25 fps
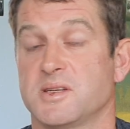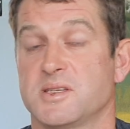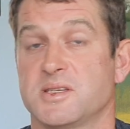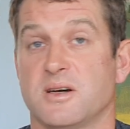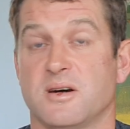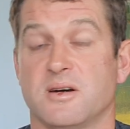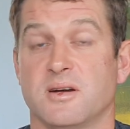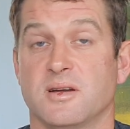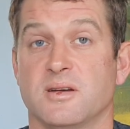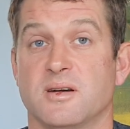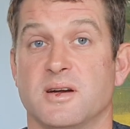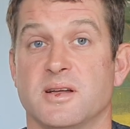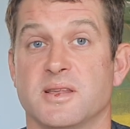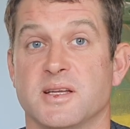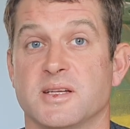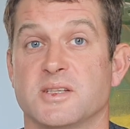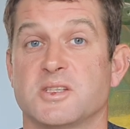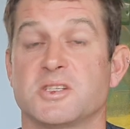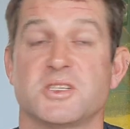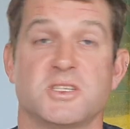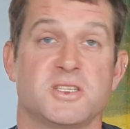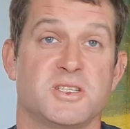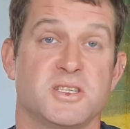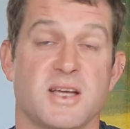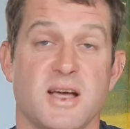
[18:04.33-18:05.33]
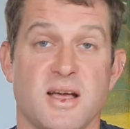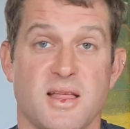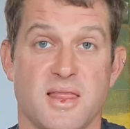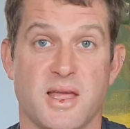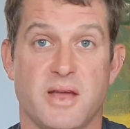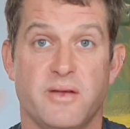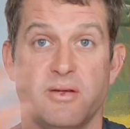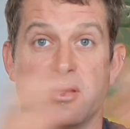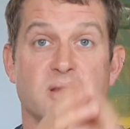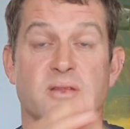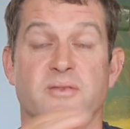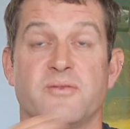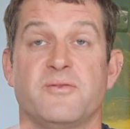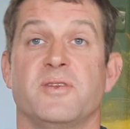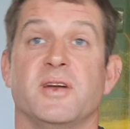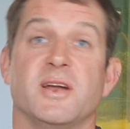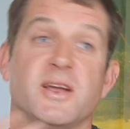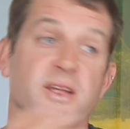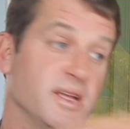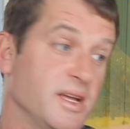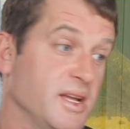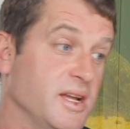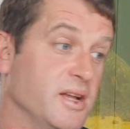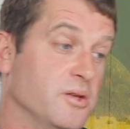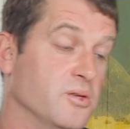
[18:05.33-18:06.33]
a tight line. They're just sat there in the
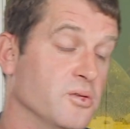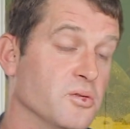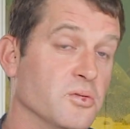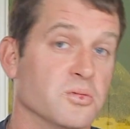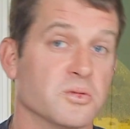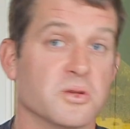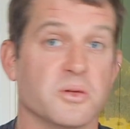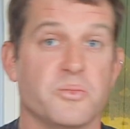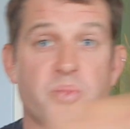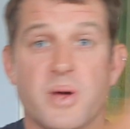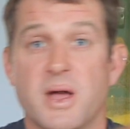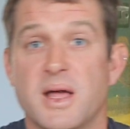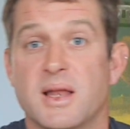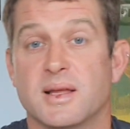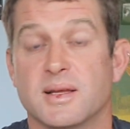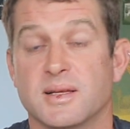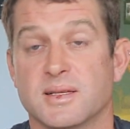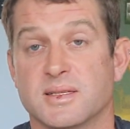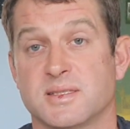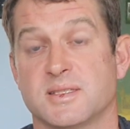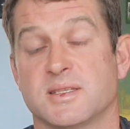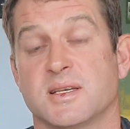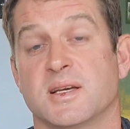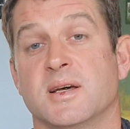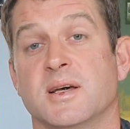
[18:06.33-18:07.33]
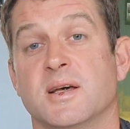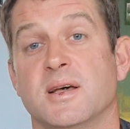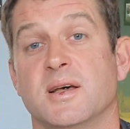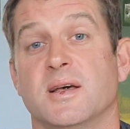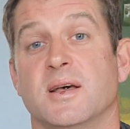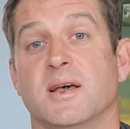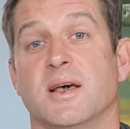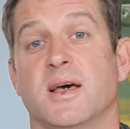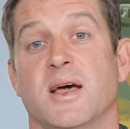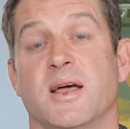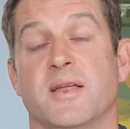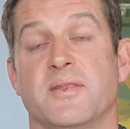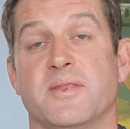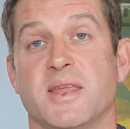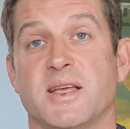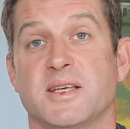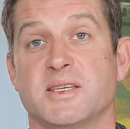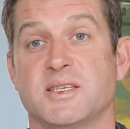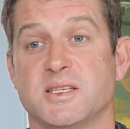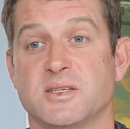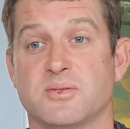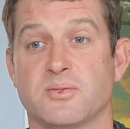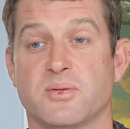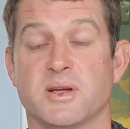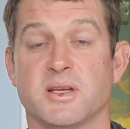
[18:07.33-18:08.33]
feed eating all the pellets. And
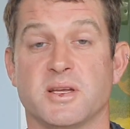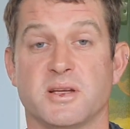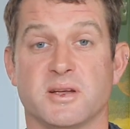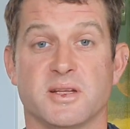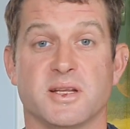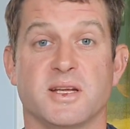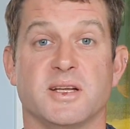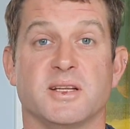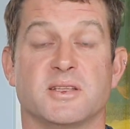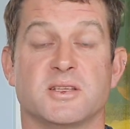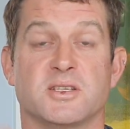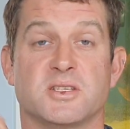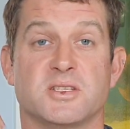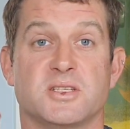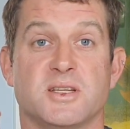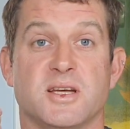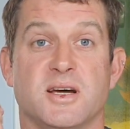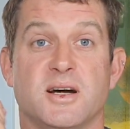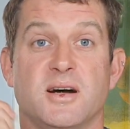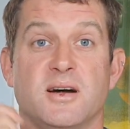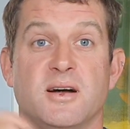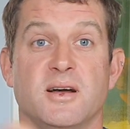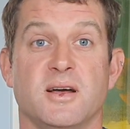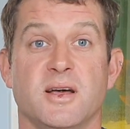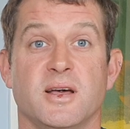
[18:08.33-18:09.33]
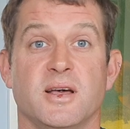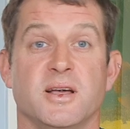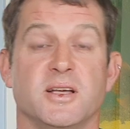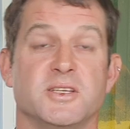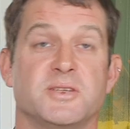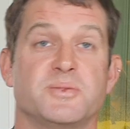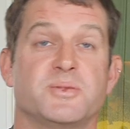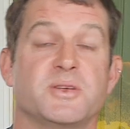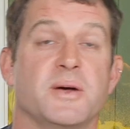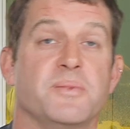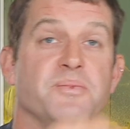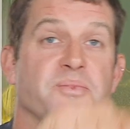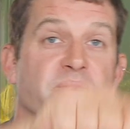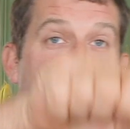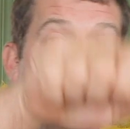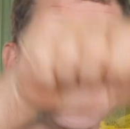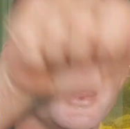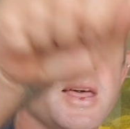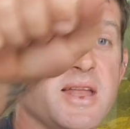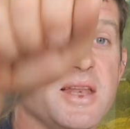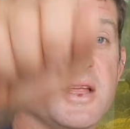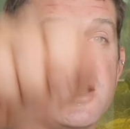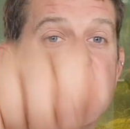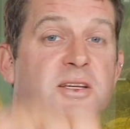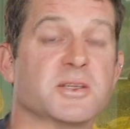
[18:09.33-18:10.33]
this is when you need to start.
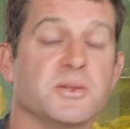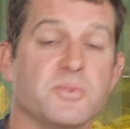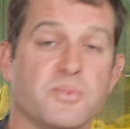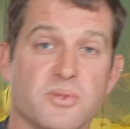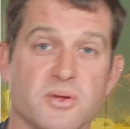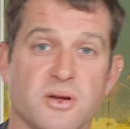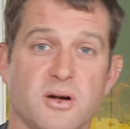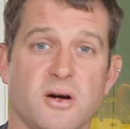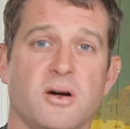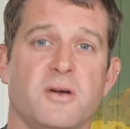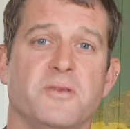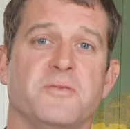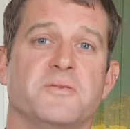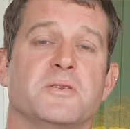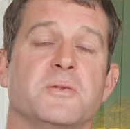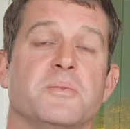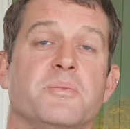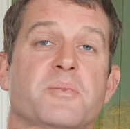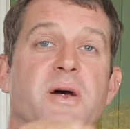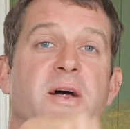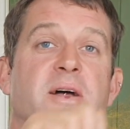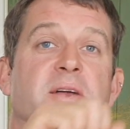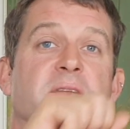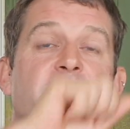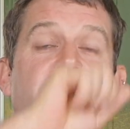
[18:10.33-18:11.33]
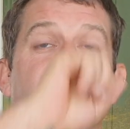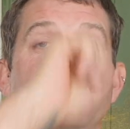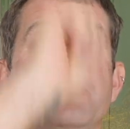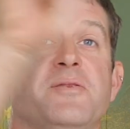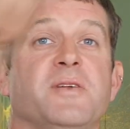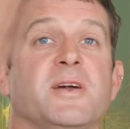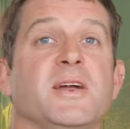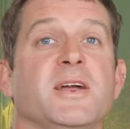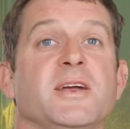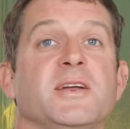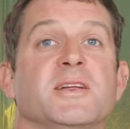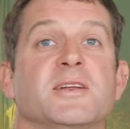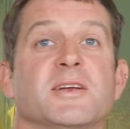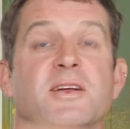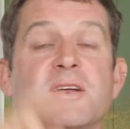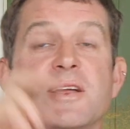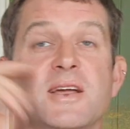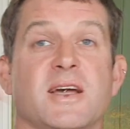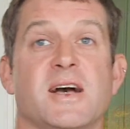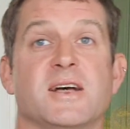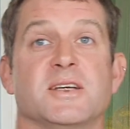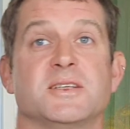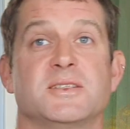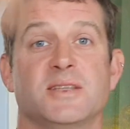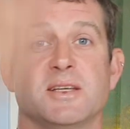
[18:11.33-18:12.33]
Then it's often better to feed and
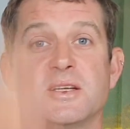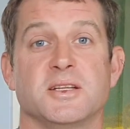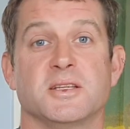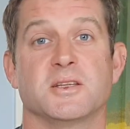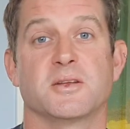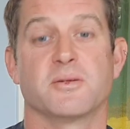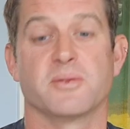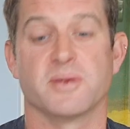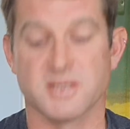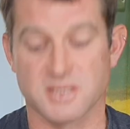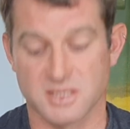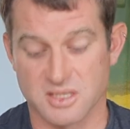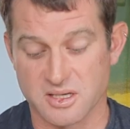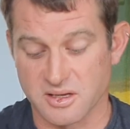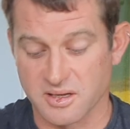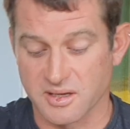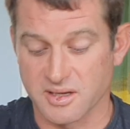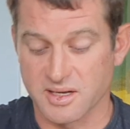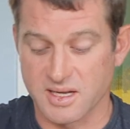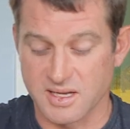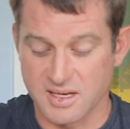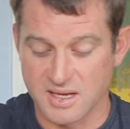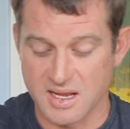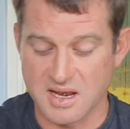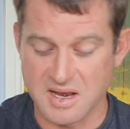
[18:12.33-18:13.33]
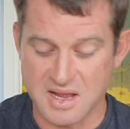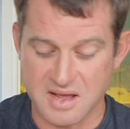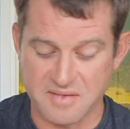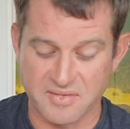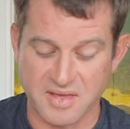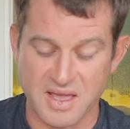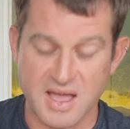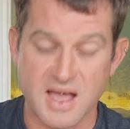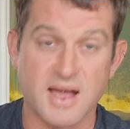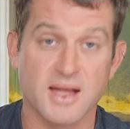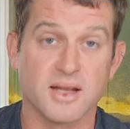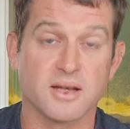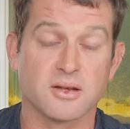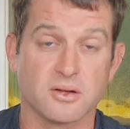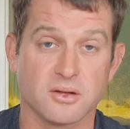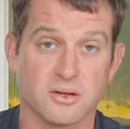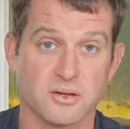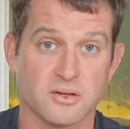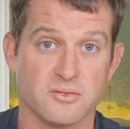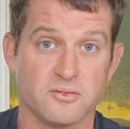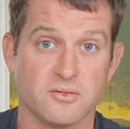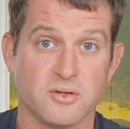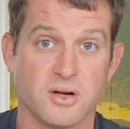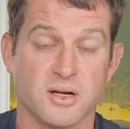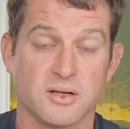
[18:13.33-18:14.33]
cast into it, so you can then have your hand on
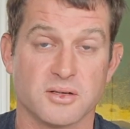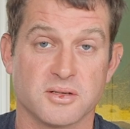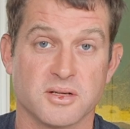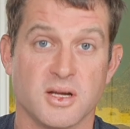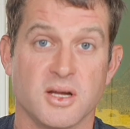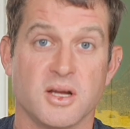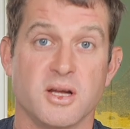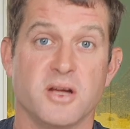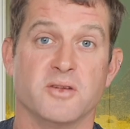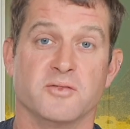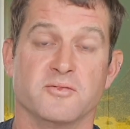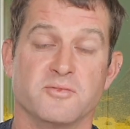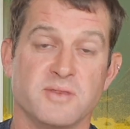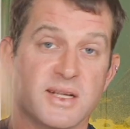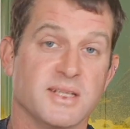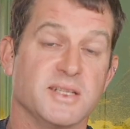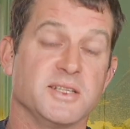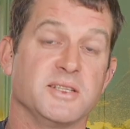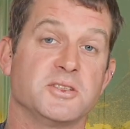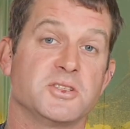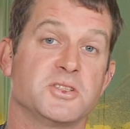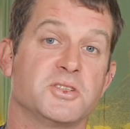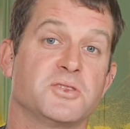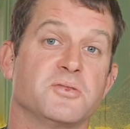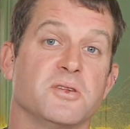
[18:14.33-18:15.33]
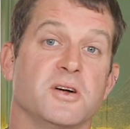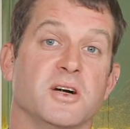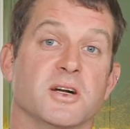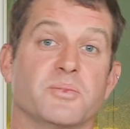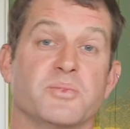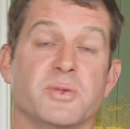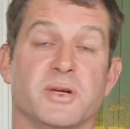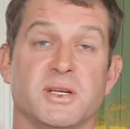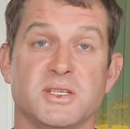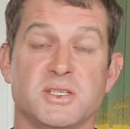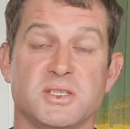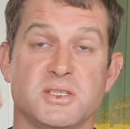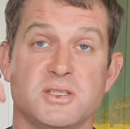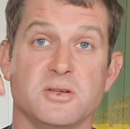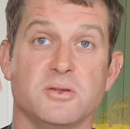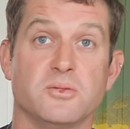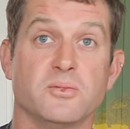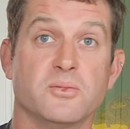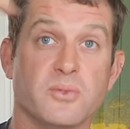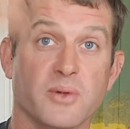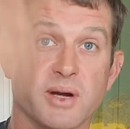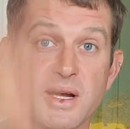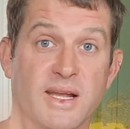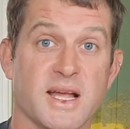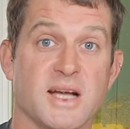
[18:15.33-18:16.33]
the rod ready to strike. But
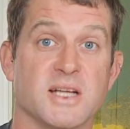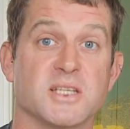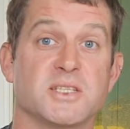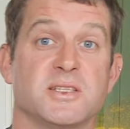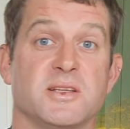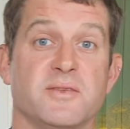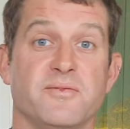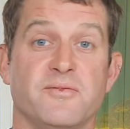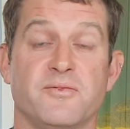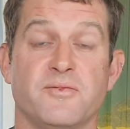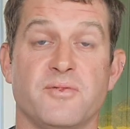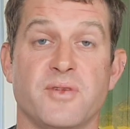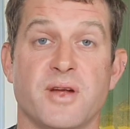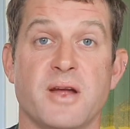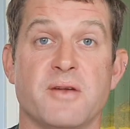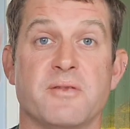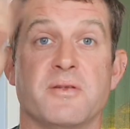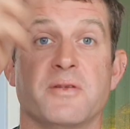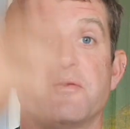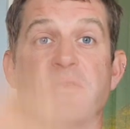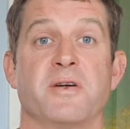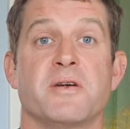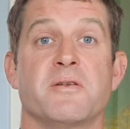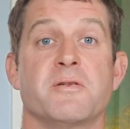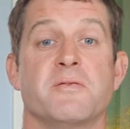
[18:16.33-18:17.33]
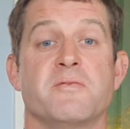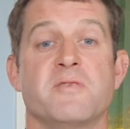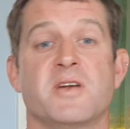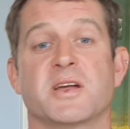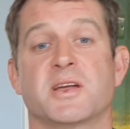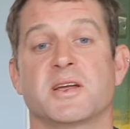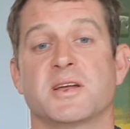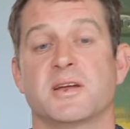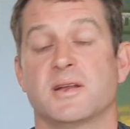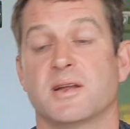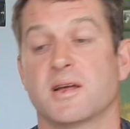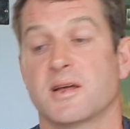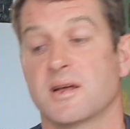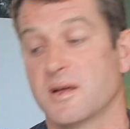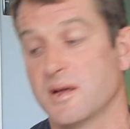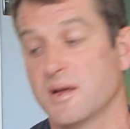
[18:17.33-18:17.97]
we're casting very, very regular.